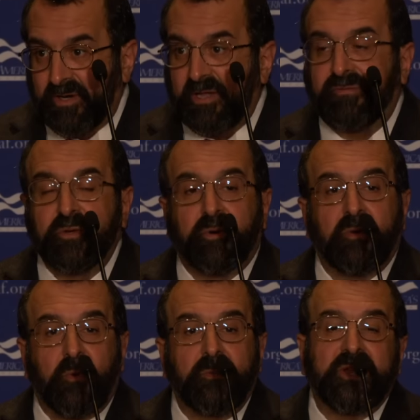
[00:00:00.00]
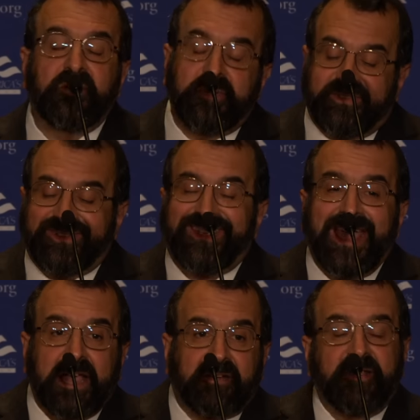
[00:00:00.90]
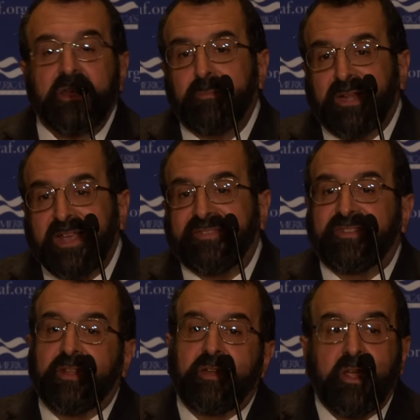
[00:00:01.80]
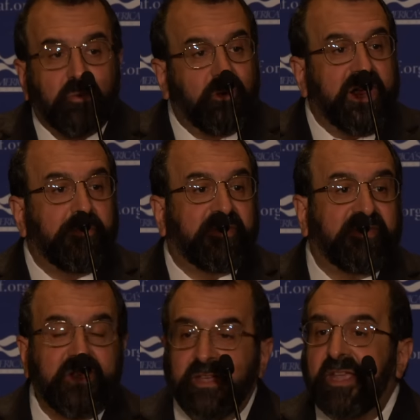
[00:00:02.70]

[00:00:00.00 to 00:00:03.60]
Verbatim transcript: If you are a woman who is attacked, molested, raped,